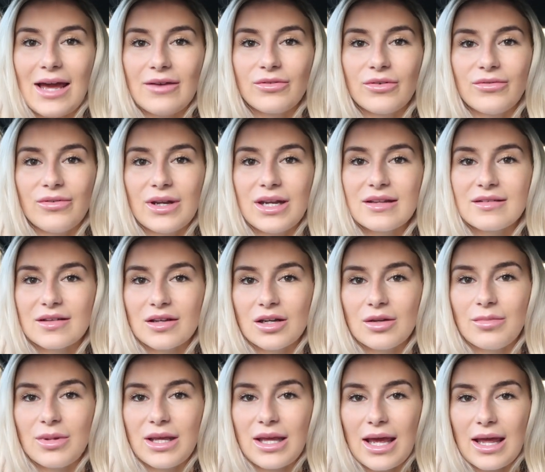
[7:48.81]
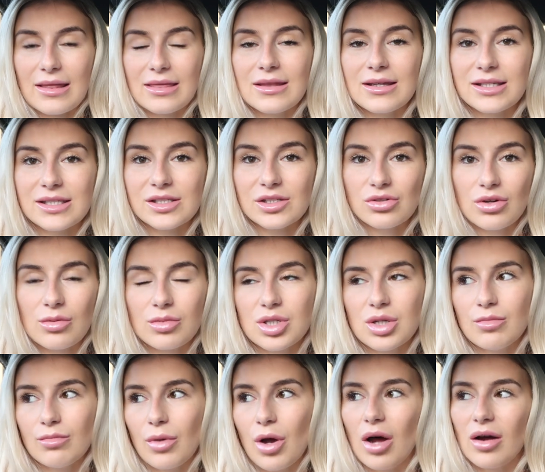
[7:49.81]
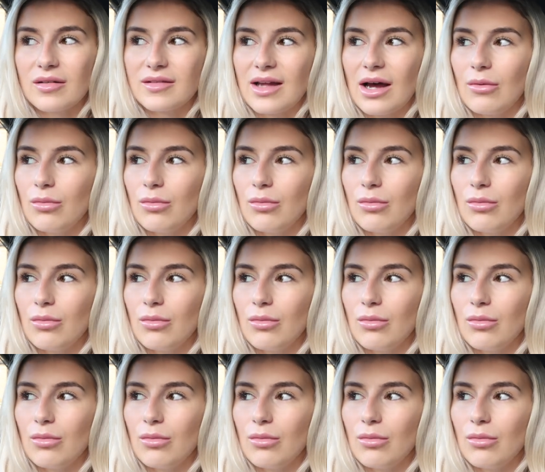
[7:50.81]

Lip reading: everything is going to be in the description box.